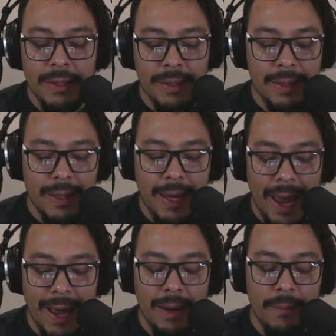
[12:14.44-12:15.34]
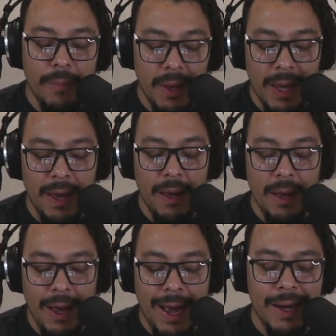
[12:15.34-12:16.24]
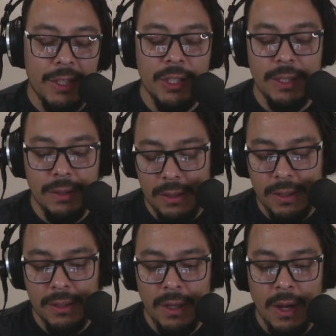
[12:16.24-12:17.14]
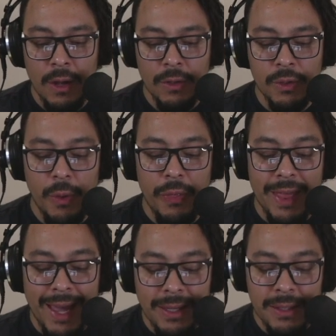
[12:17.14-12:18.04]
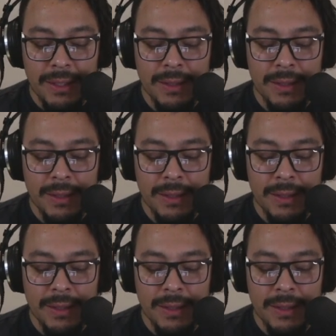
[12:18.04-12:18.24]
can't play actions. So this...